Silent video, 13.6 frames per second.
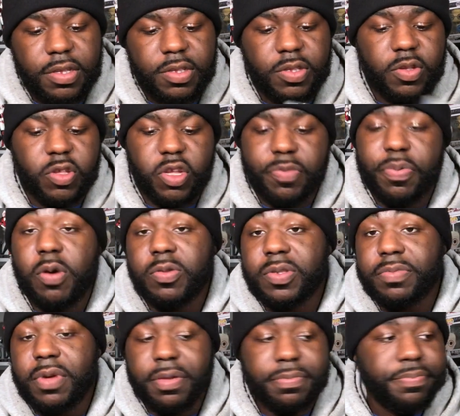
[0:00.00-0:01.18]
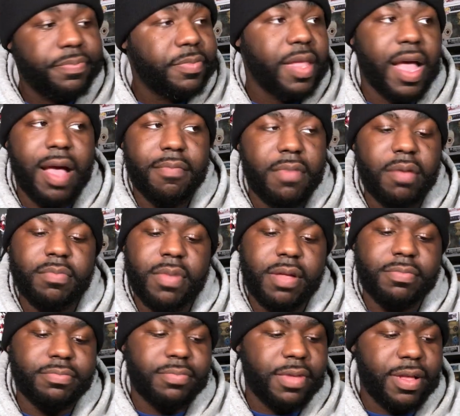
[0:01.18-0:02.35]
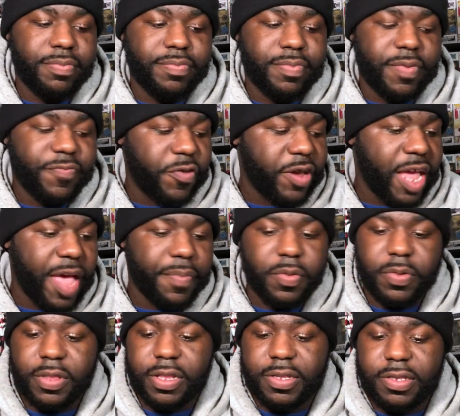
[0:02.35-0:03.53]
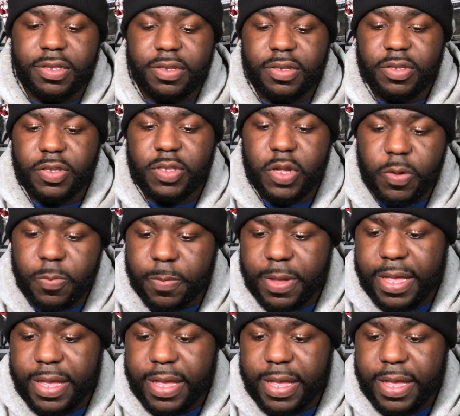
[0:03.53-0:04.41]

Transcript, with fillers: So you can pose them up. I'm, I'm, I'm, I'm, I'm very happy with this. So